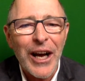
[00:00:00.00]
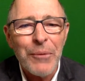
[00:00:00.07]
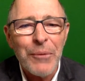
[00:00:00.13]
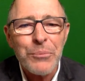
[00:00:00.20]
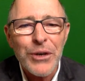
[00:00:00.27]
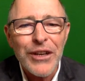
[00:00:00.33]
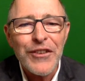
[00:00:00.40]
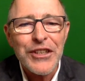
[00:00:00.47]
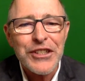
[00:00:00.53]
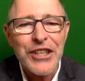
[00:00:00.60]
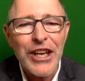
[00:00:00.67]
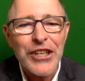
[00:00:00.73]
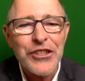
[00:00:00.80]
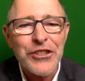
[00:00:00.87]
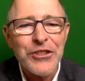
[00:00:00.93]
our previous
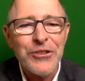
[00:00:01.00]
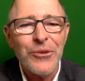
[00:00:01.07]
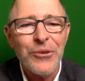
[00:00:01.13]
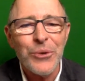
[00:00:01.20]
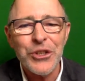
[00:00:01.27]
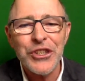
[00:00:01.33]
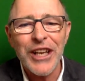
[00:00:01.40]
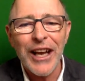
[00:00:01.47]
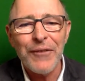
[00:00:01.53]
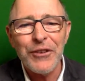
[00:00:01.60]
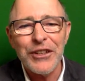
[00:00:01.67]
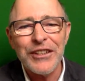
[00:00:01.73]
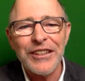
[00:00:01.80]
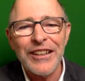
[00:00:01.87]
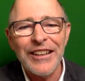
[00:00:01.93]
session, which
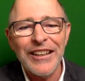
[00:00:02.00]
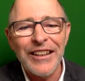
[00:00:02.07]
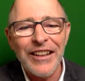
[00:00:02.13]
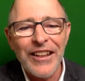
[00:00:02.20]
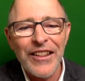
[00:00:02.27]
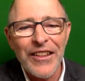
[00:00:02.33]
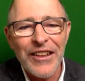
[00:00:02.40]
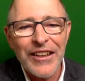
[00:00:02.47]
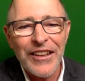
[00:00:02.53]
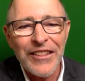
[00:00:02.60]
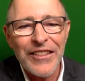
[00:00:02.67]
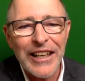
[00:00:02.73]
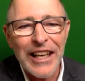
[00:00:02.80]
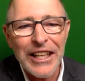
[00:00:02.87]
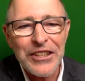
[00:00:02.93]
covered
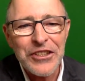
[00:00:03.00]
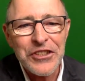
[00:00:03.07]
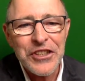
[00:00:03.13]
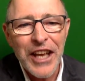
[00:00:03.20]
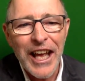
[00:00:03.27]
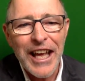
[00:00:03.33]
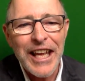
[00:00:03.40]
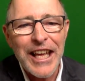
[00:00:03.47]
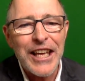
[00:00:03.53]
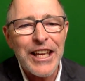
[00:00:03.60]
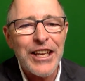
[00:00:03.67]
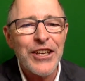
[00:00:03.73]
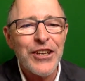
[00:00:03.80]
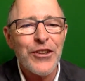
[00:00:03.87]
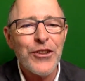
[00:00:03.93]
the letters
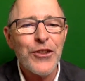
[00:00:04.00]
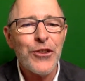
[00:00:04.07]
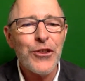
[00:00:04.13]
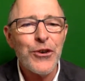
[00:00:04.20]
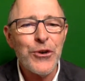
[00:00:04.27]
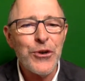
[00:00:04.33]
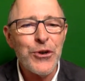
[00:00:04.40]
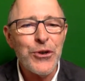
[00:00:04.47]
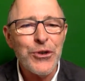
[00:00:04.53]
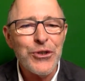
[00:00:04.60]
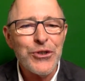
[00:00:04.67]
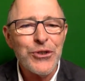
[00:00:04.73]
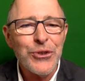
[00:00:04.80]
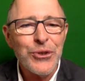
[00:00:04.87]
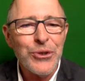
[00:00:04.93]
A through
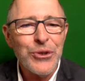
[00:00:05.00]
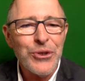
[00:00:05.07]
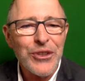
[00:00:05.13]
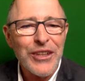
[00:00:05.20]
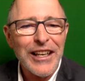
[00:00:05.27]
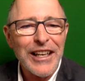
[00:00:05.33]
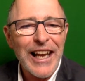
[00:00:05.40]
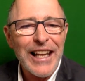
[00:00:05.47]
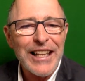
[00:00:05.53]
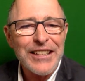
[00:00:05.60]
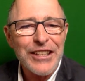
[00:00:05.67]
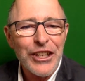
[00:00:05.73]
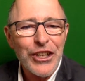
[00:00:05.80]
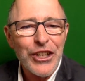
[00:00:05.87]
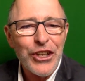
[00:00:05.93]
to the
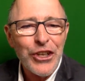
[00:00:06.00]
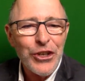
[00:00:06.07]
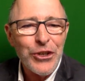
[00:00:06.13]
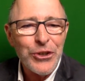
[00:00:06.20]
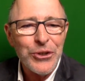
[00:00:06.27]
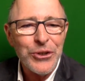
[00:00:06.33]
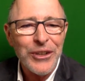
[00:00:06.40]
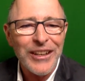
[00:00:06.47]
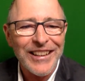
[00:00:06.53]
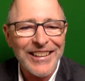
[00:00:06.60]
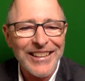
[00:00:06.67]
letter Q.